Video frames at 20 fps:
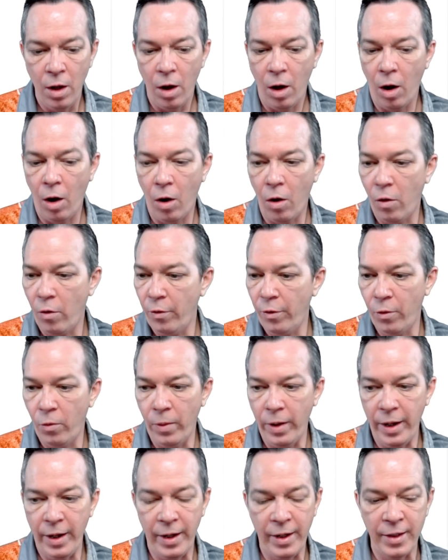all the
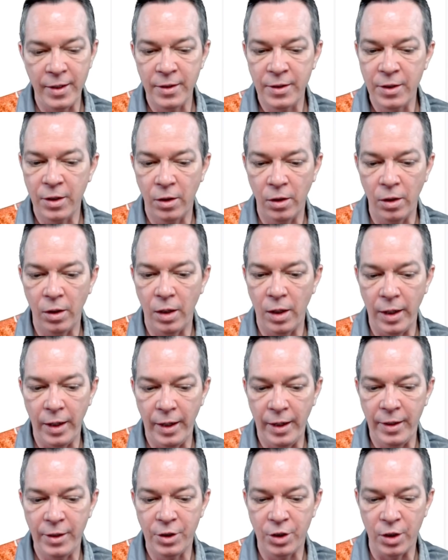way until
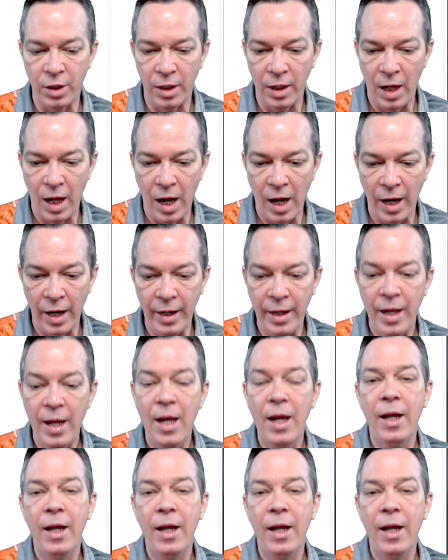late July.